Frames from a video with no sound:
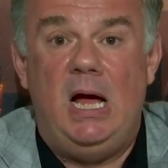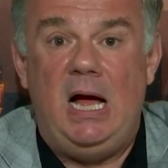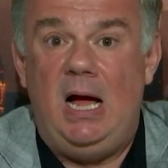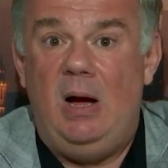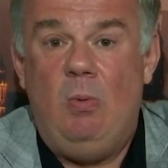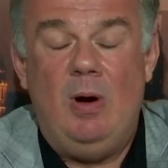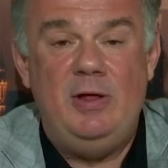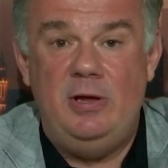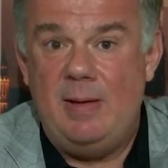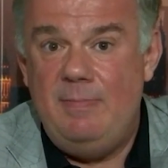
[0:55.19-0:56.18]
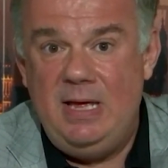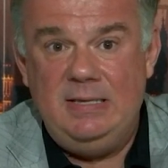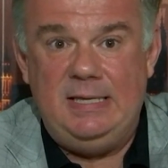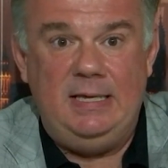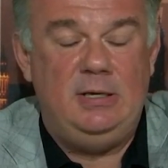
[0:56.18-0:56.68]
Uh, whether that
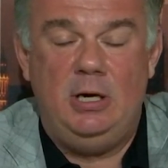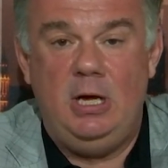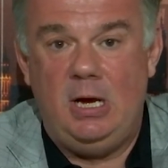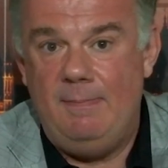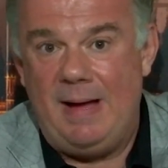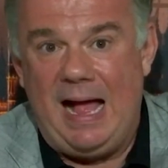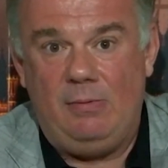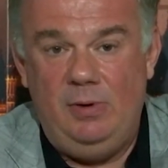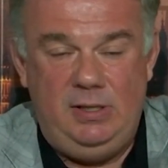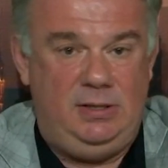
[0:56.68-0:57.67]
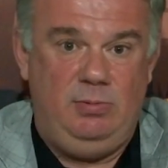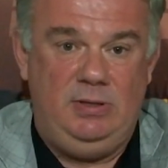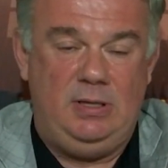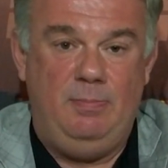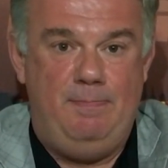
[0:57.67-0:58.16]
means that they're going to come back with,
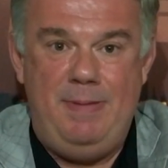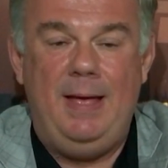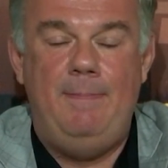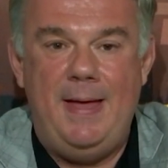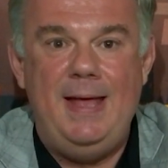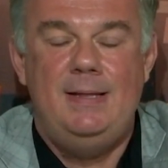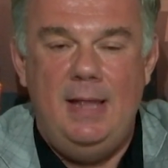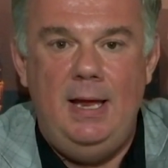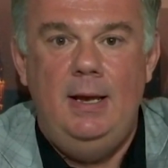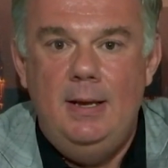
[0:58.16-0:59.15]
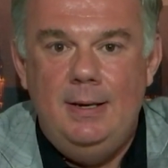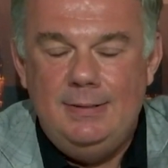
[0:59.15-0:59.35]
with the big bid that